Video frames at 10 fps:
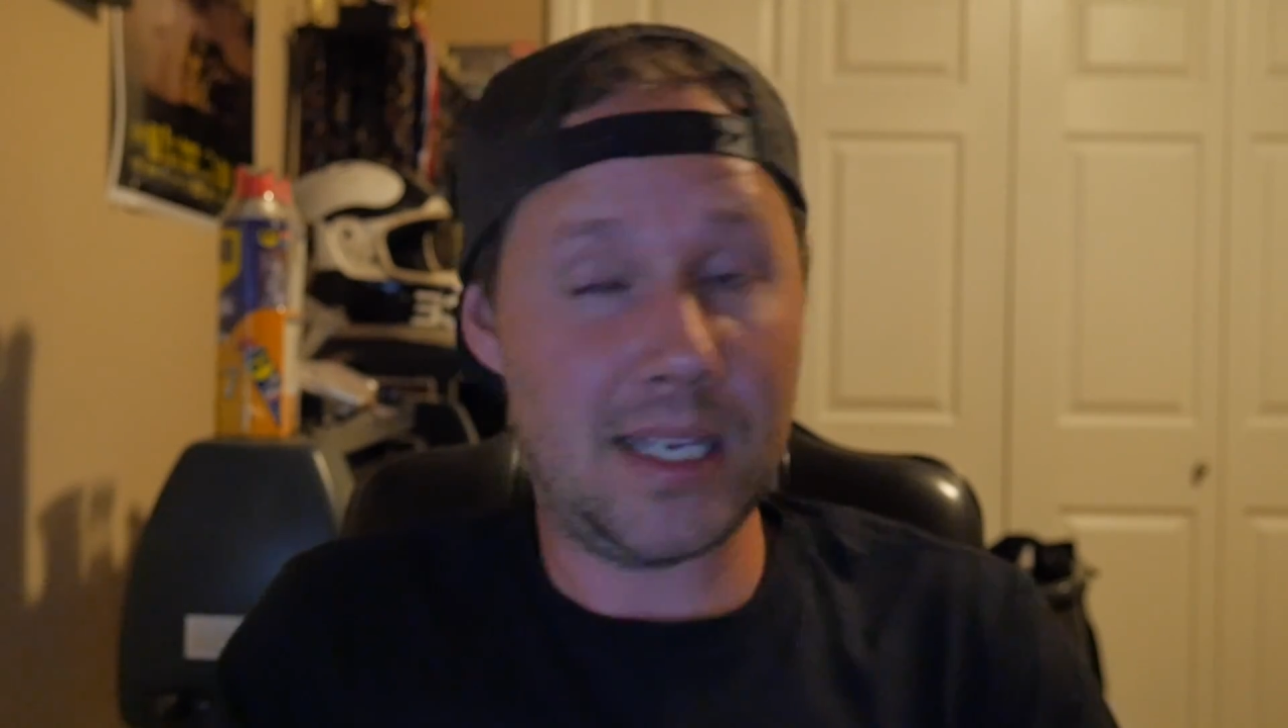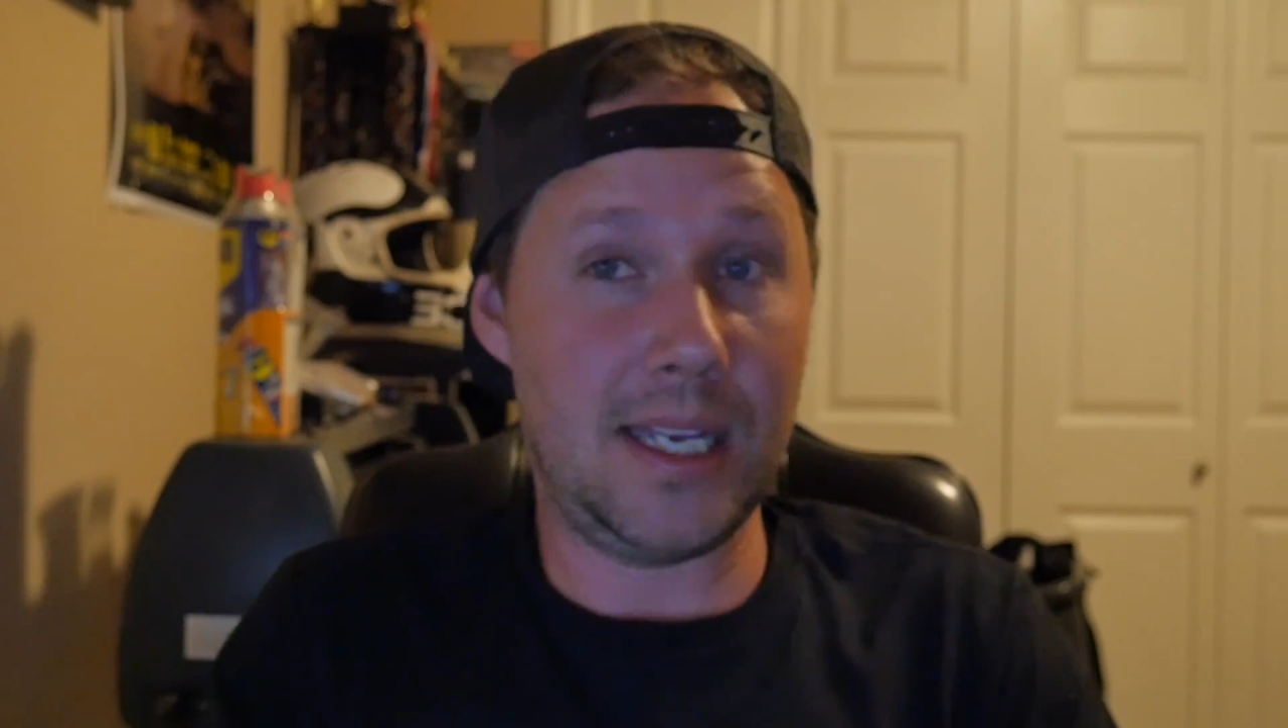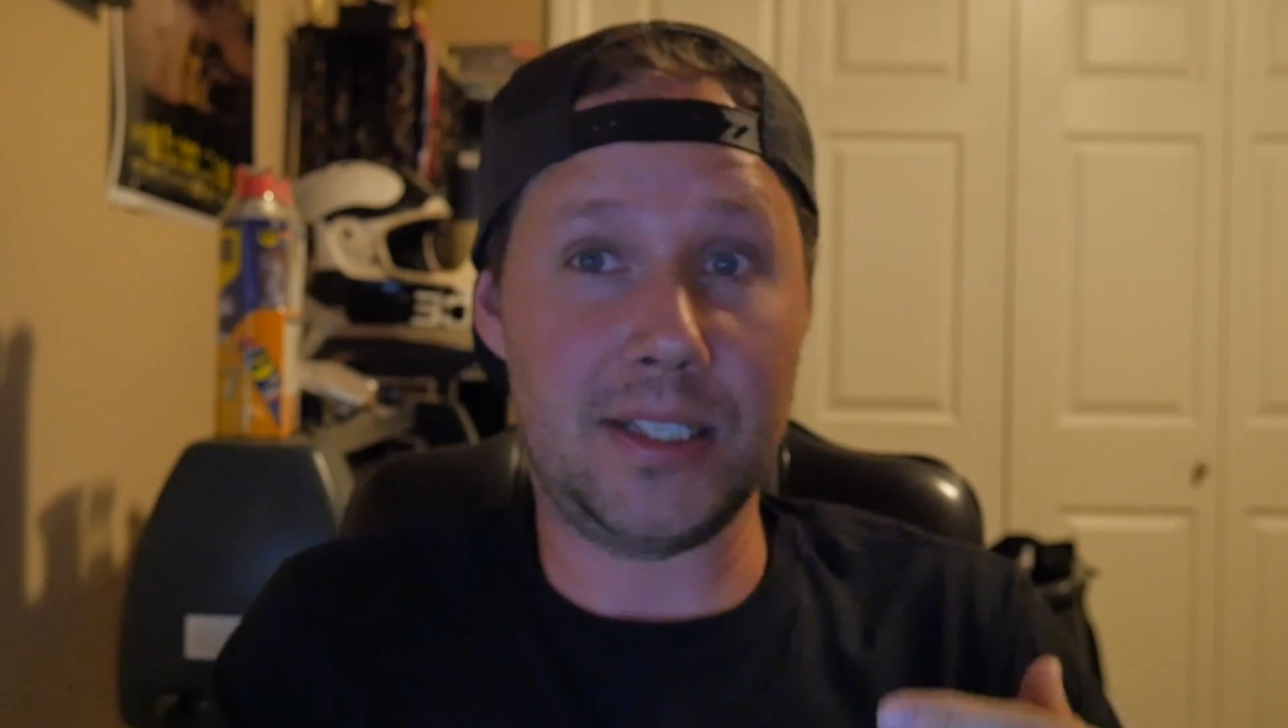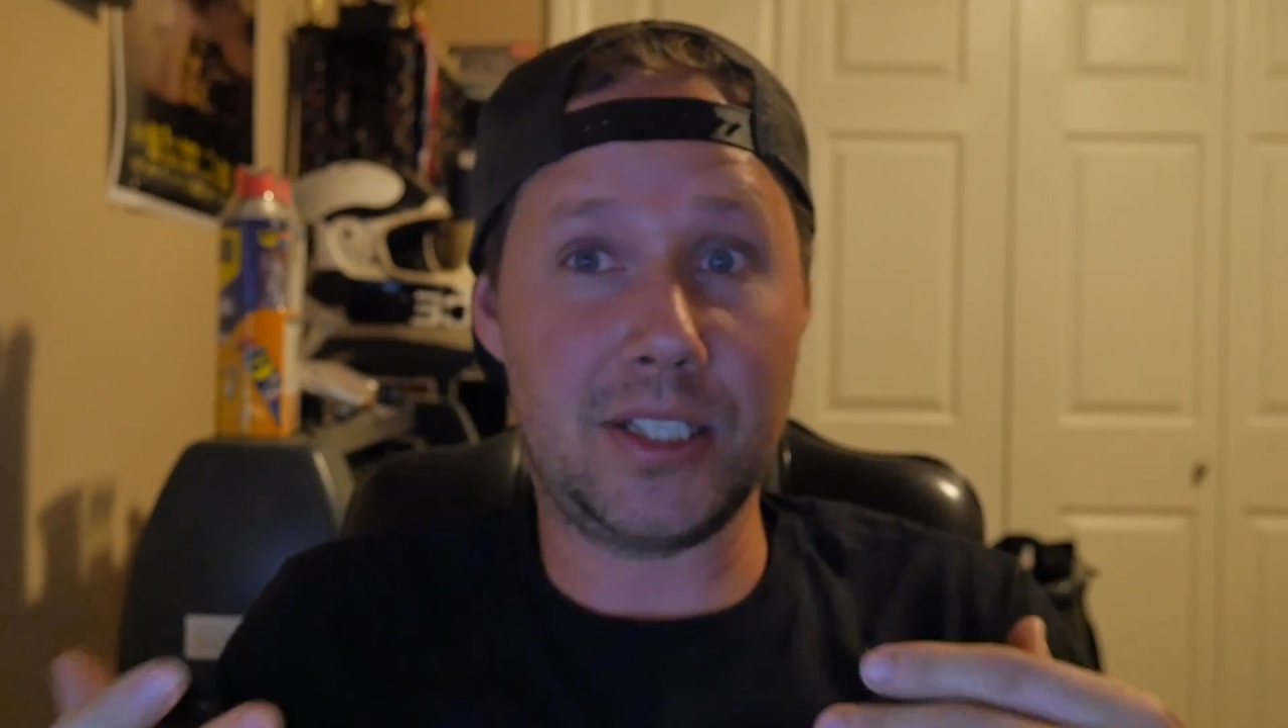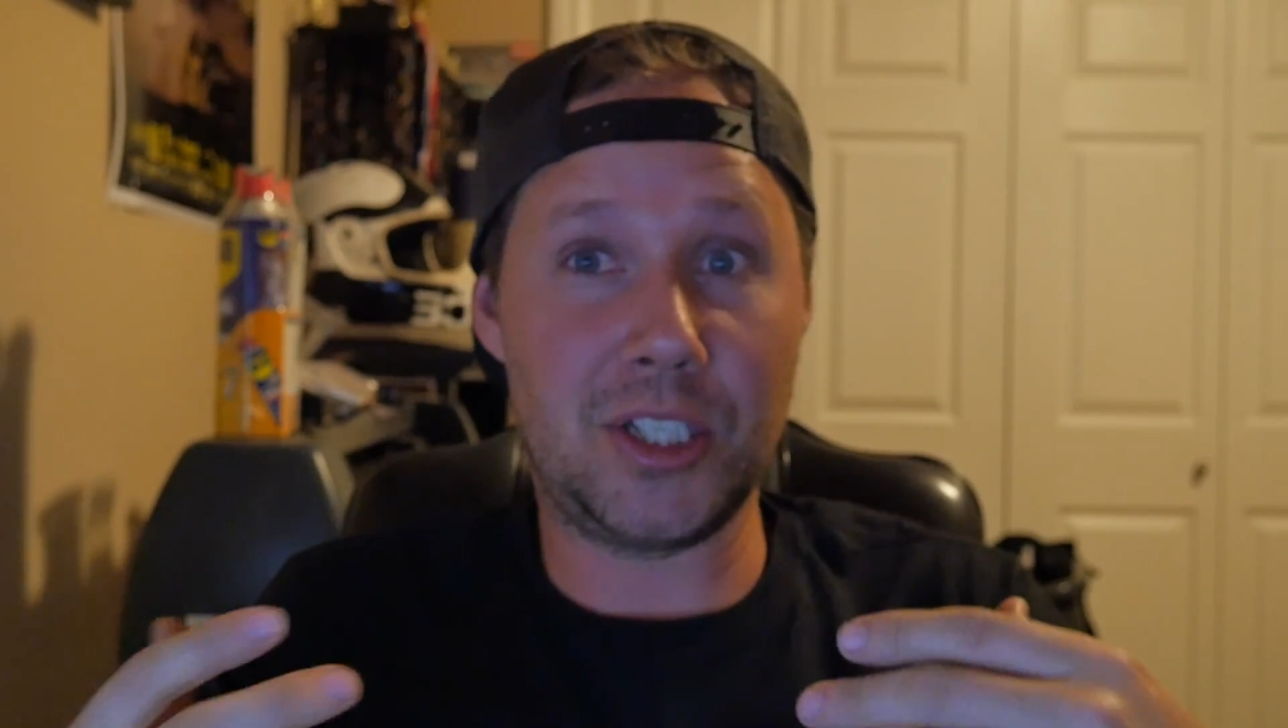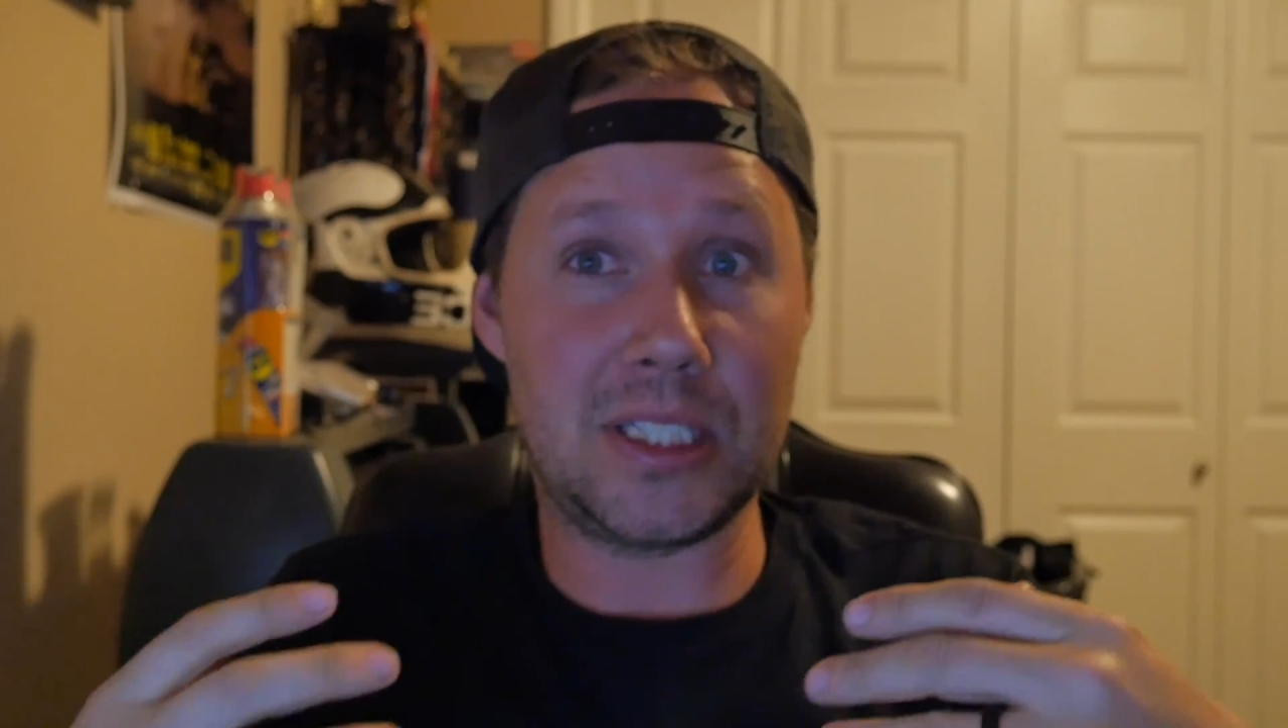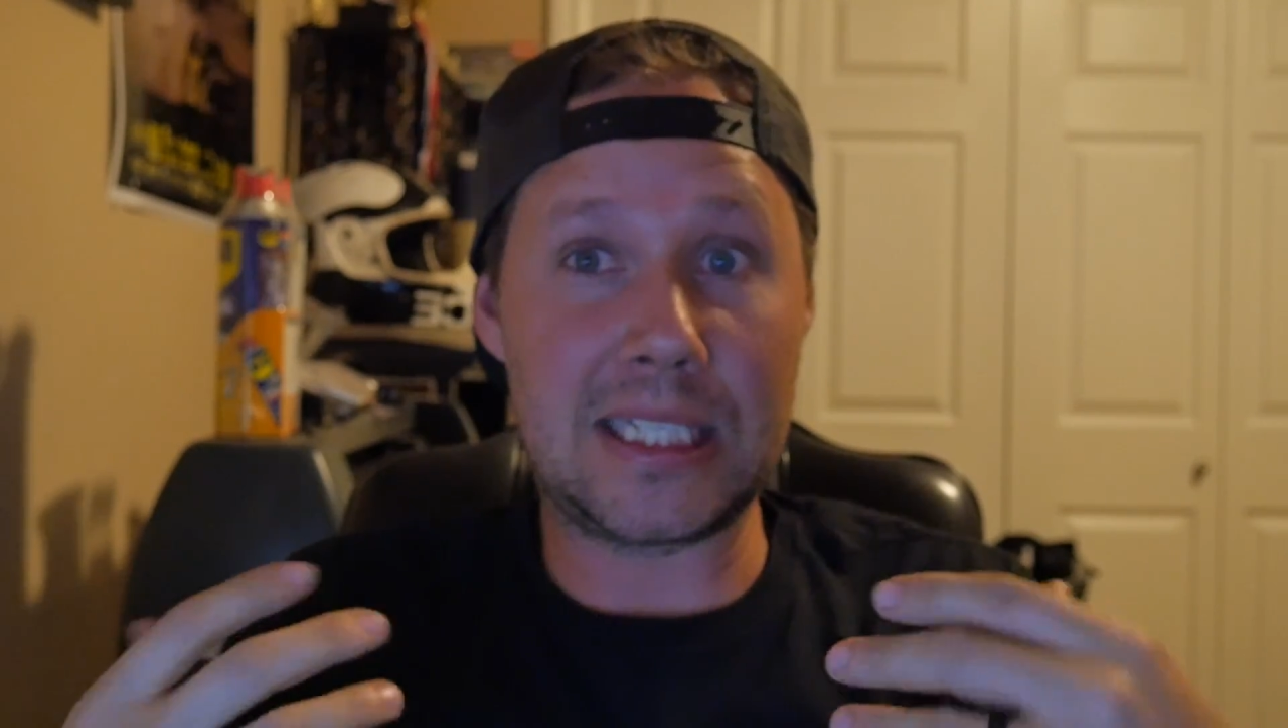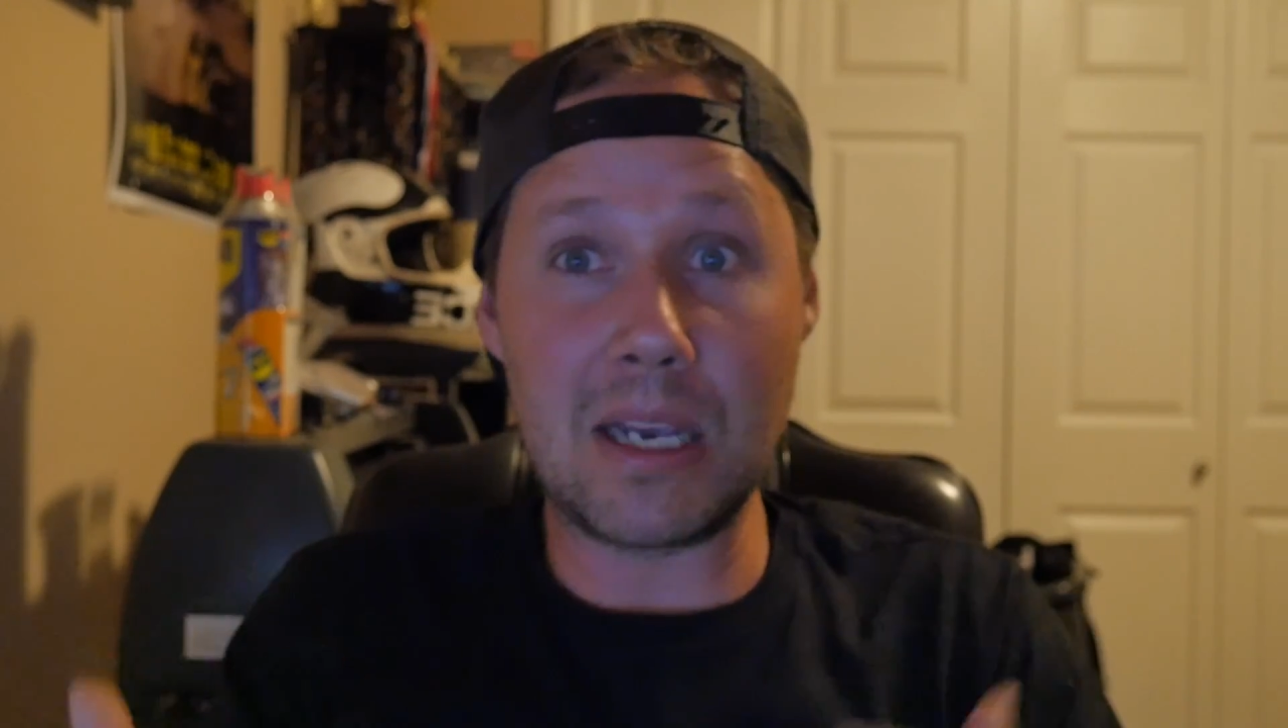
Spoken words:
is to just